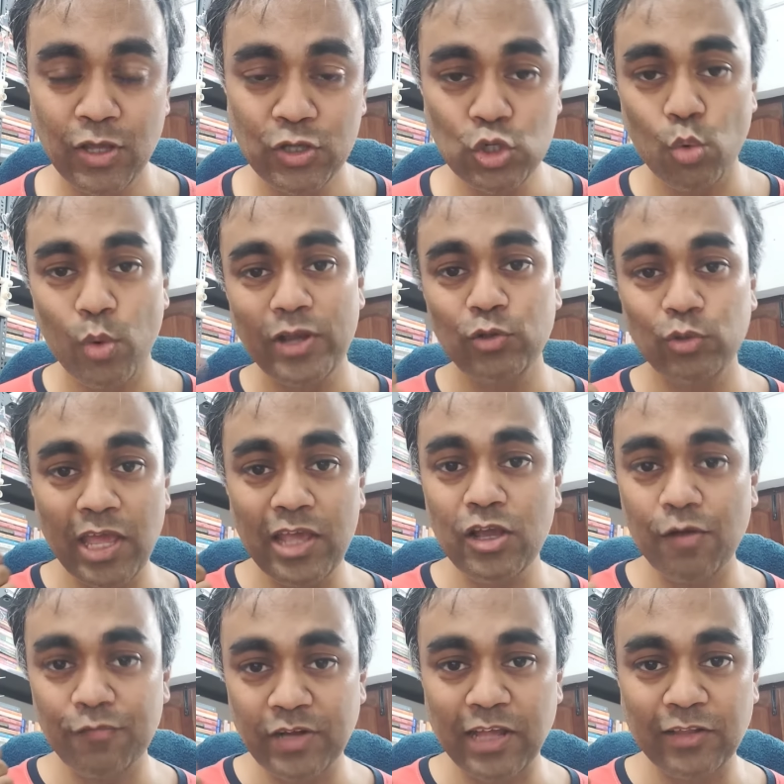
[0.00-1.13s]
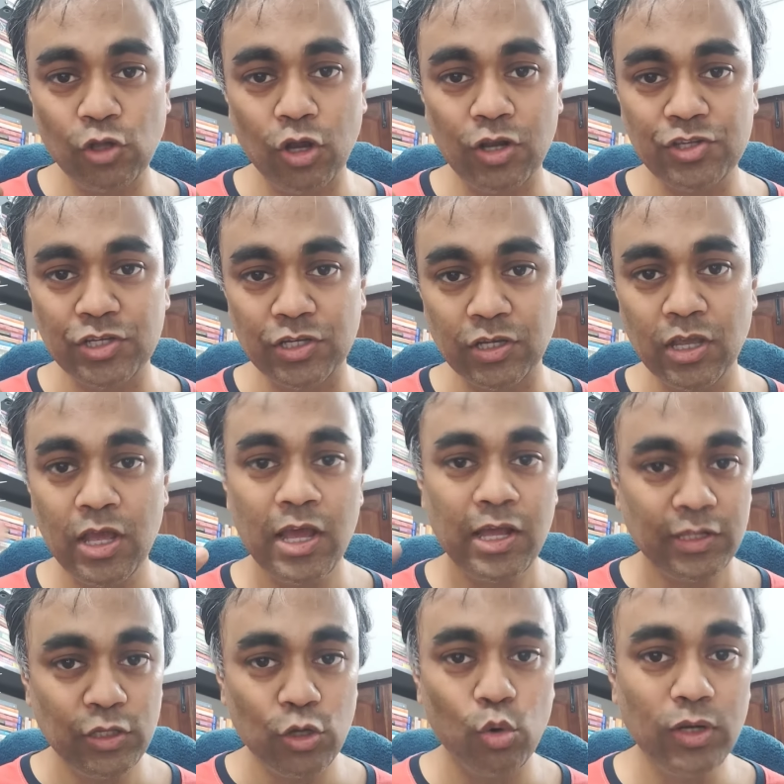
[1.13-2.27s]
So, when you think of technology,
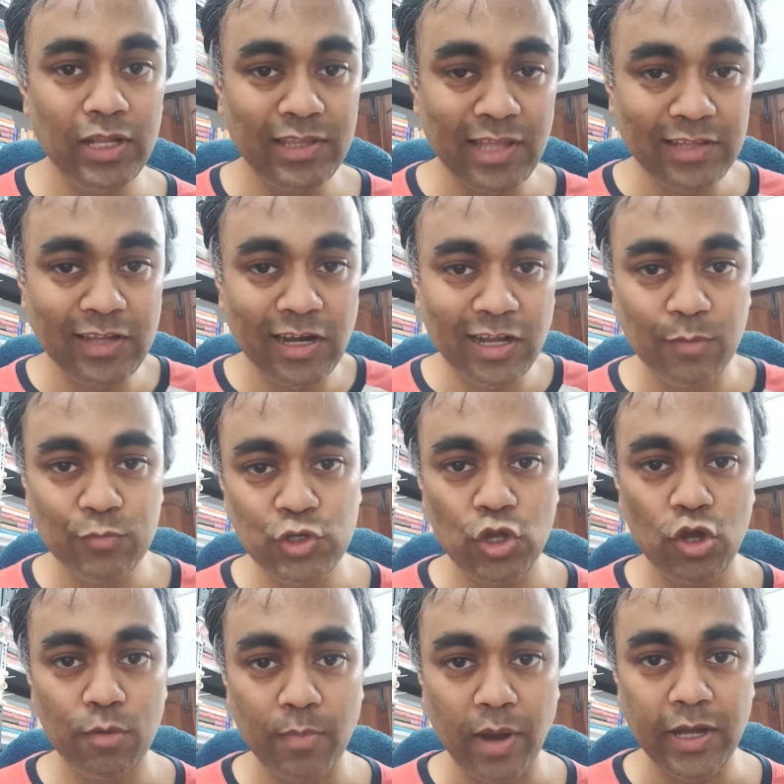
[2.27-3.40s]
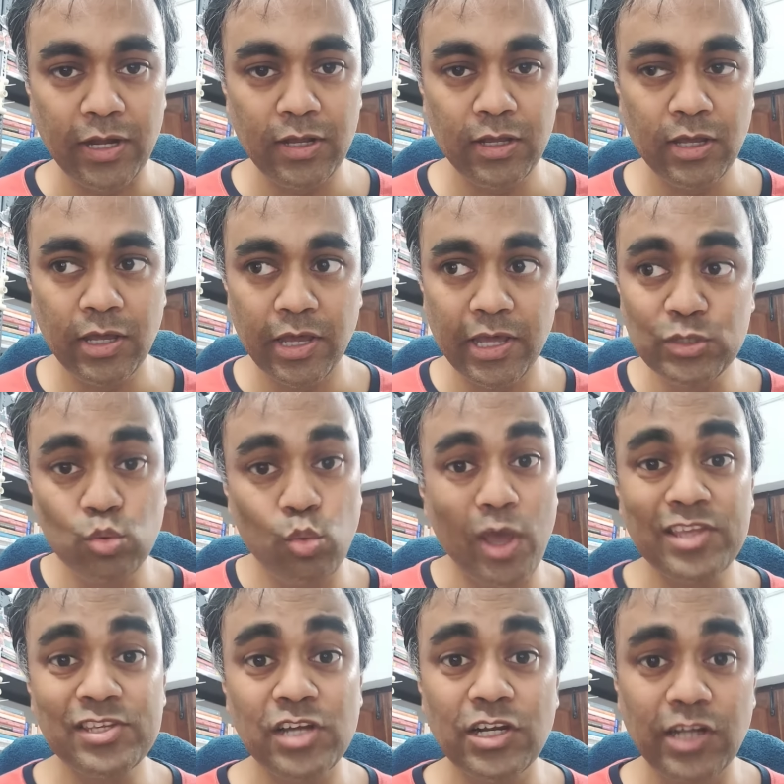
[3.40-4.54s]
the only thing that comes to your mind is
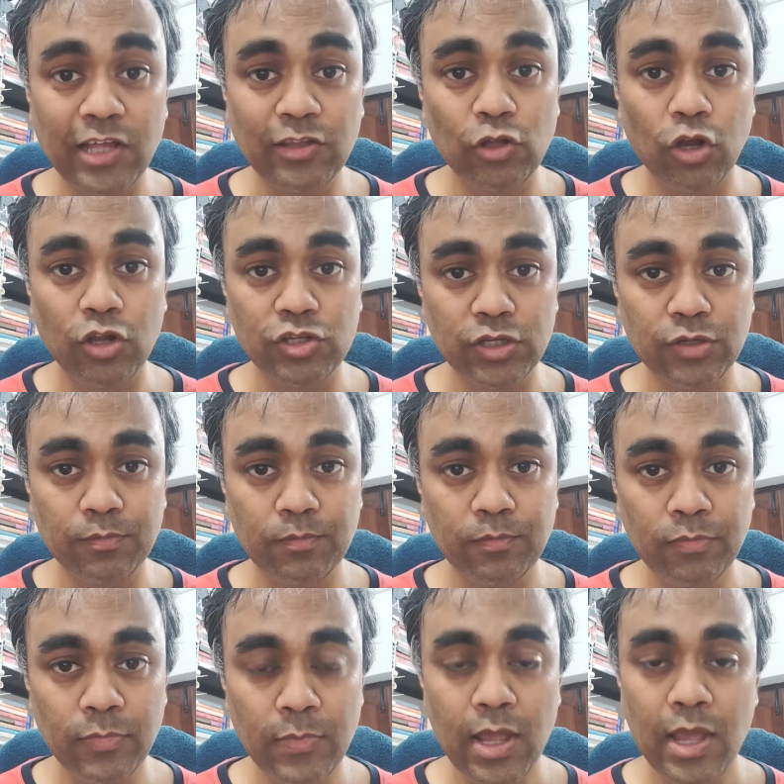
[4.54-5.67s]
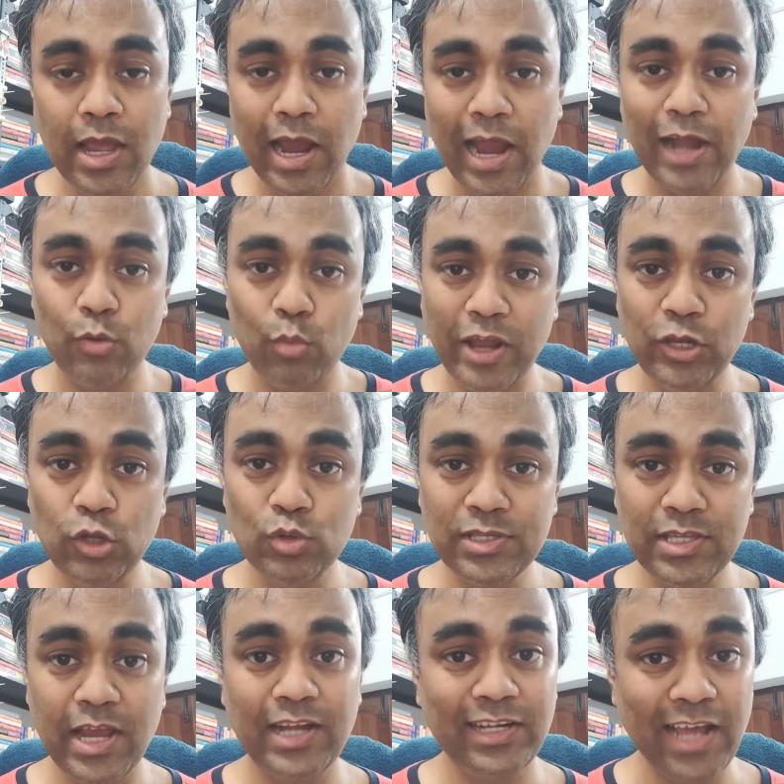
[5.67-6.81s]
Western technology. And when you
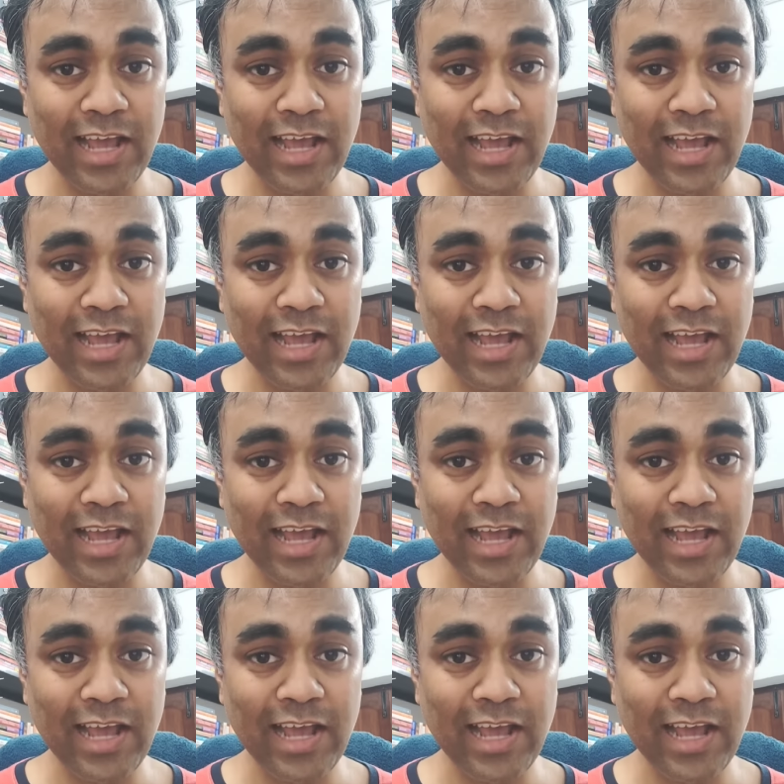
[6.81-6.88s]
say